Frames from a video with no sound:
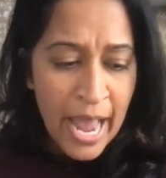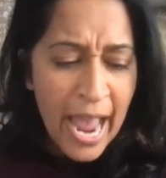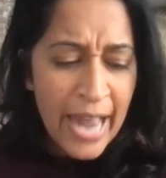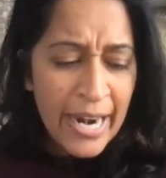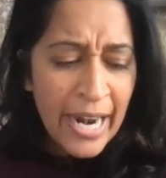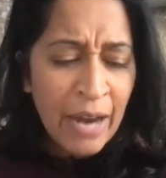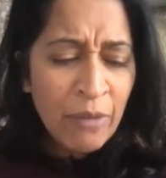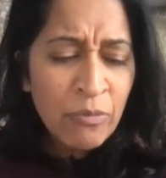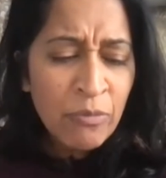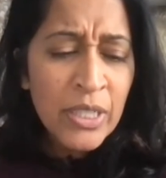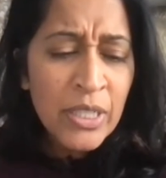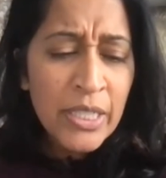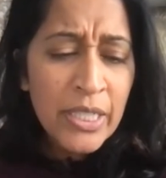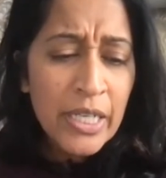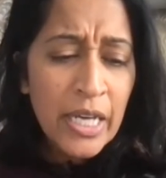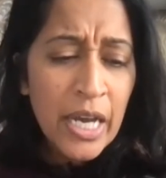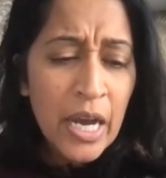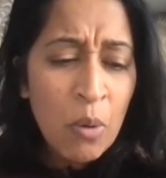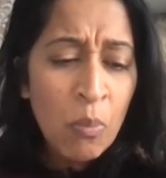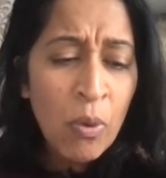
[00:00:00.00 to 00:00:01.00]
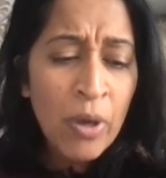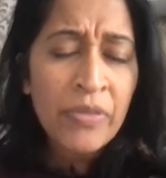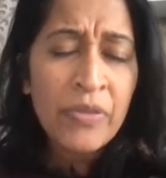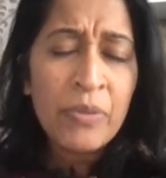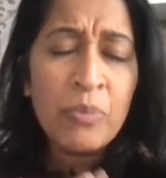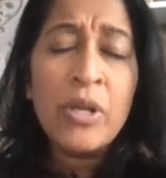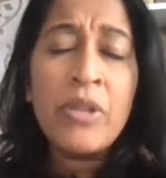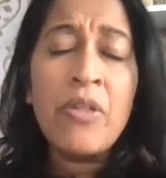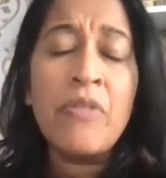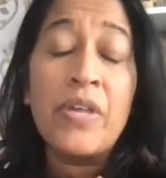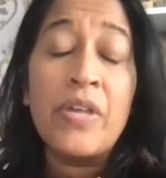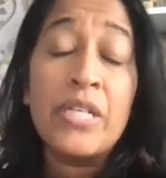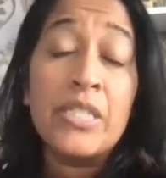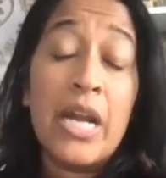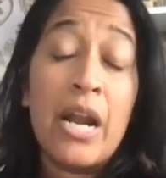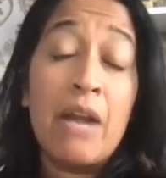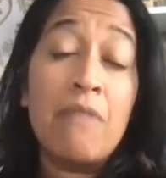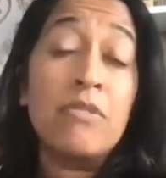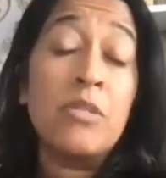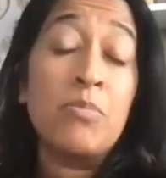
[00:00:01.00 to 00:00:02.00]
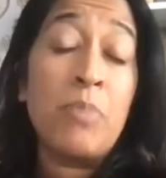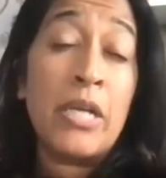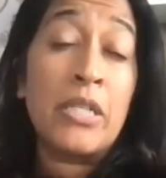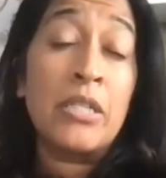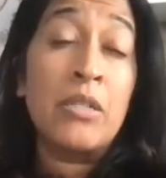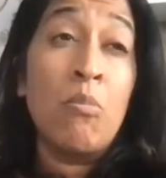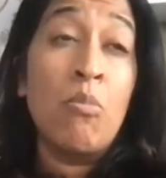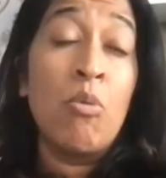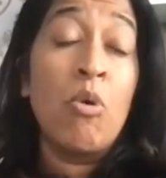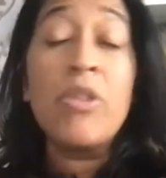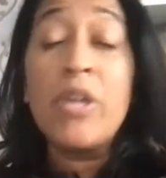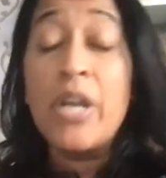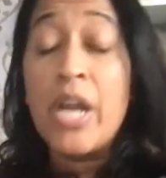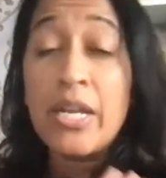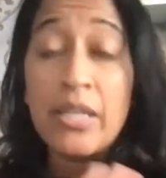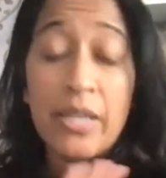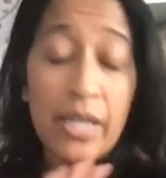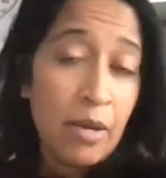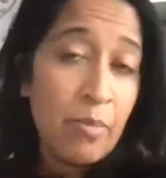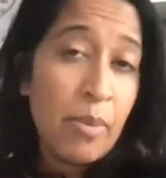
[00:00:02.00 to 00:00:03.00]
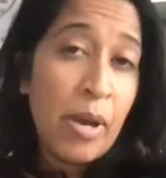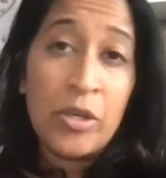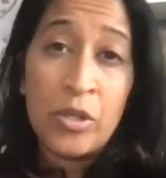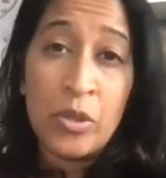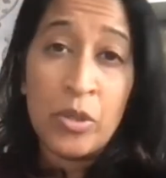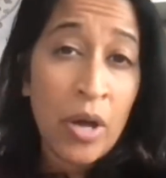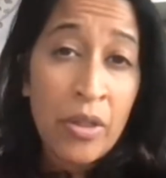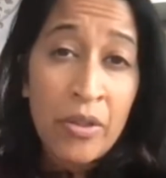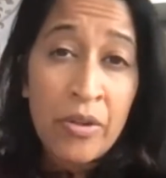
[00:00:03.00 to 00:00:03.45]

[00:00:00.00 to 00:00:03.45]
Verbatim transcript: And I really one one of the things that I respect more than anything about you,